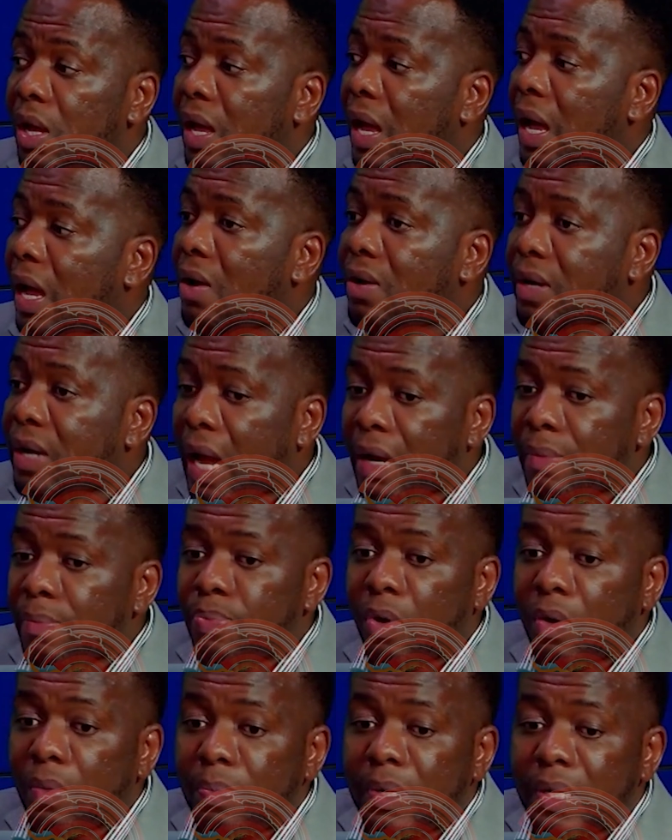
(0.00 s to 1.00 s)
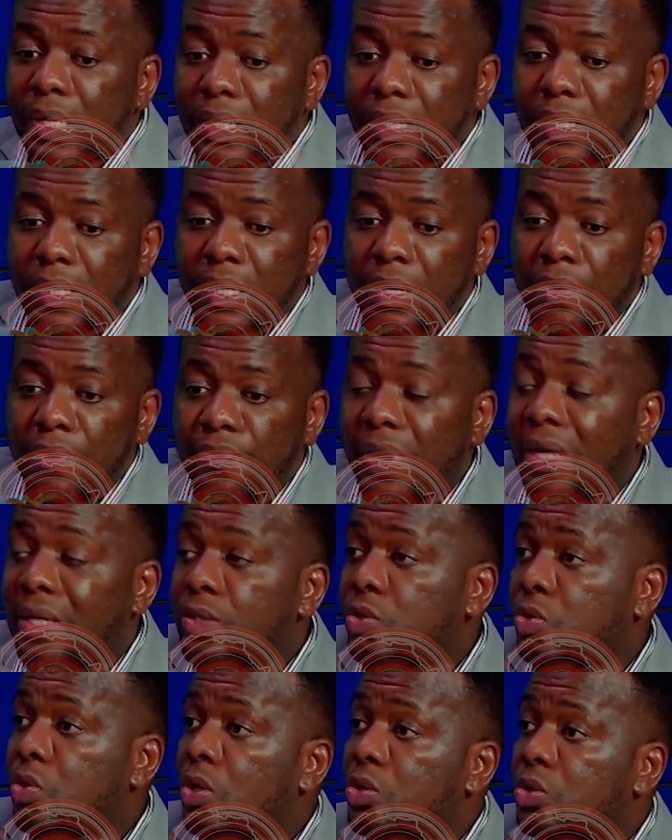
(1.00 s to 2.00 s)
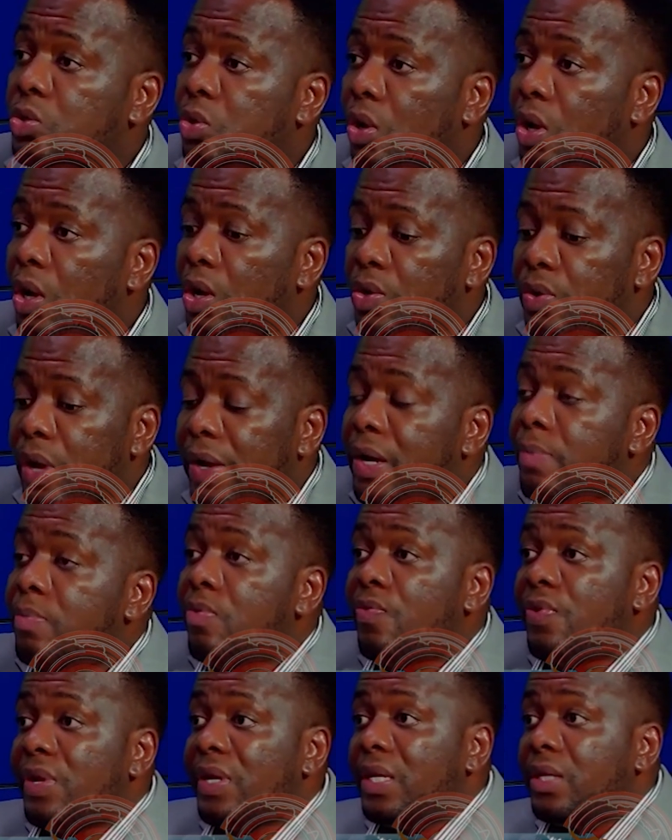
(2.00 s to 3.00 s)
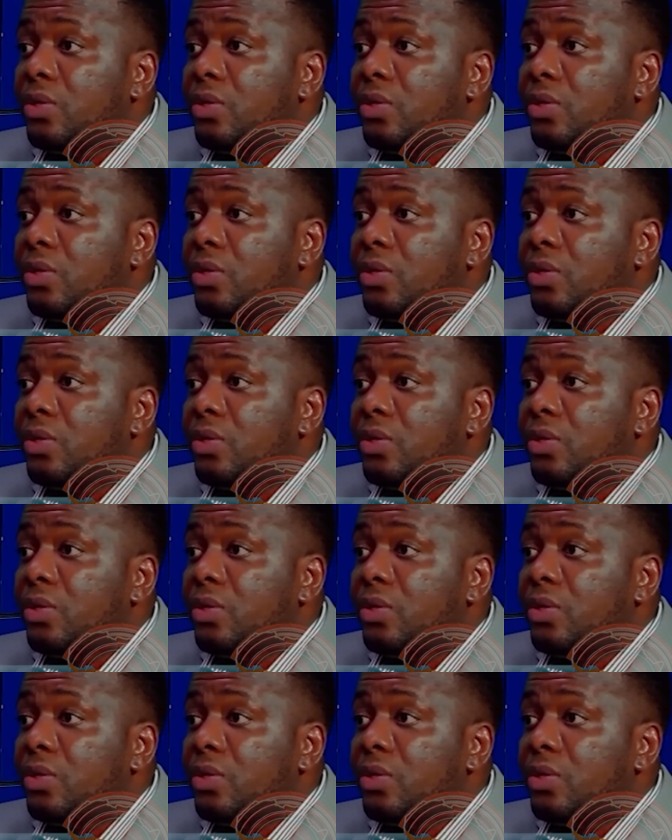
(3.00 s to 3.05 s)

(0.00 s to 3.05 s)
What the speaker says: How can public infrastructure you are removing it